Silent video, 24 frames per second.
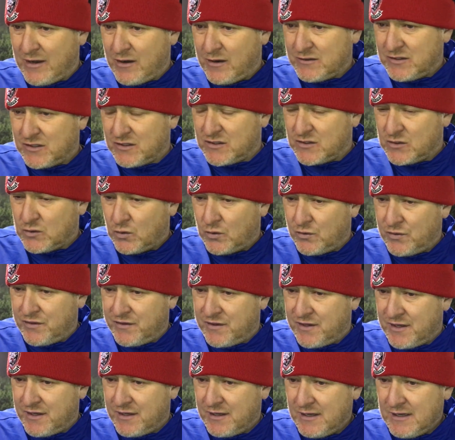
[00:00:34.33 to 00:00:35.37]
And I just thought
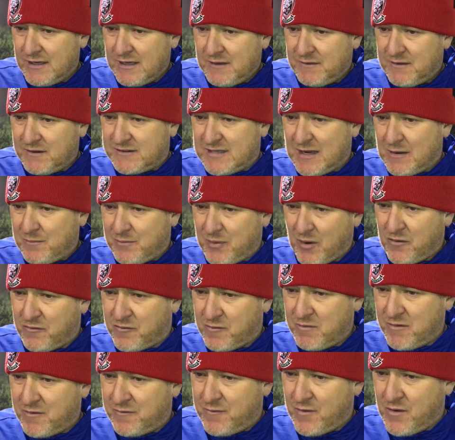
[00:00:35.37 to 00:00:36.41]
that the tempo
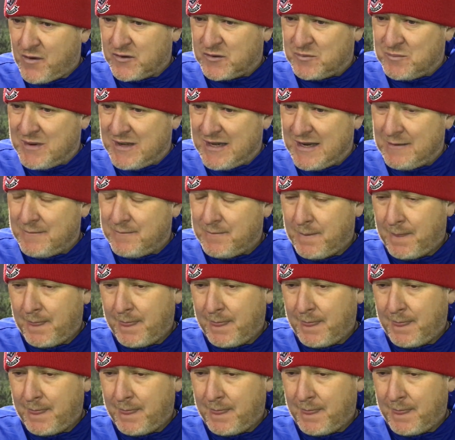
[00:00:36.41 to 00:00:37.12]
from the first minute